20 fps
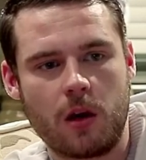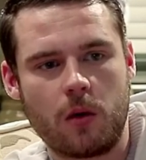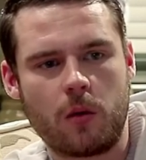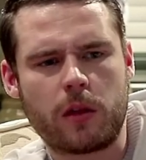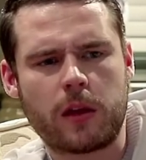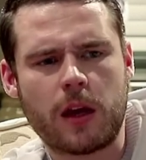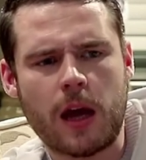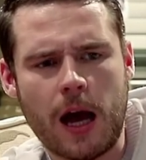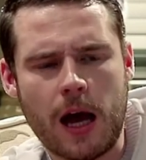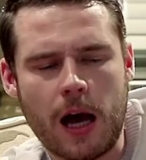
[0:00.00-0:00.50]

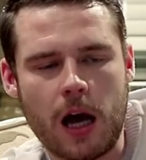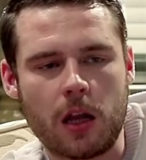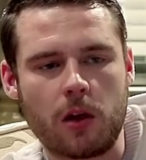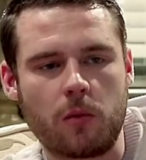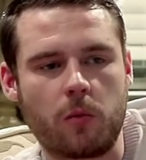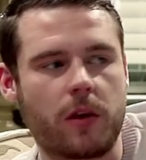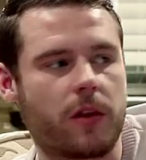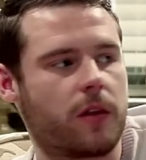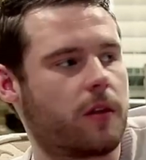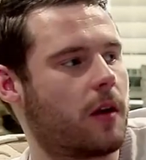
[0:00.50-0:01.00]
with Carl
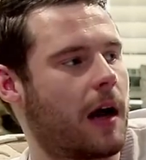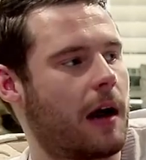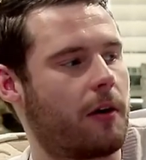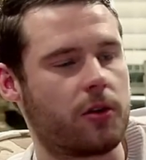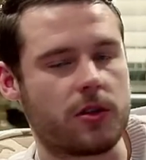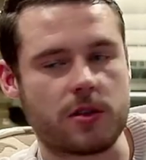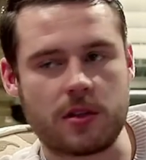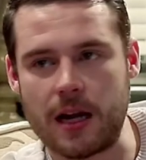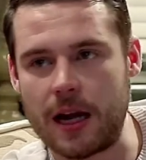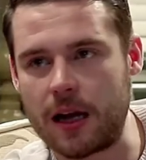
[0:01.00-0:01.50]
and with
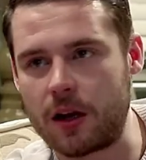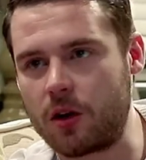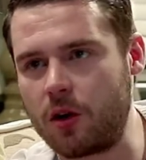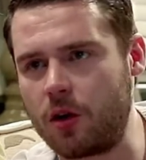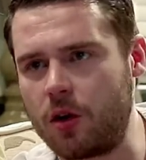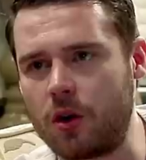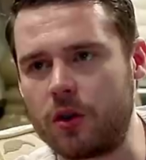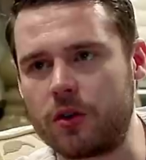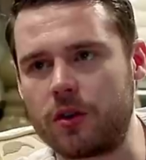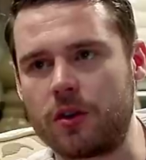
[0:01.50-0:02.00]
Aaron's dad
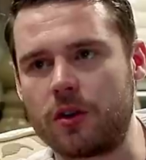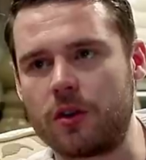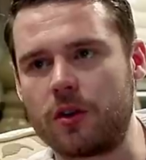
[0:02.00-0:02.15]
Gordon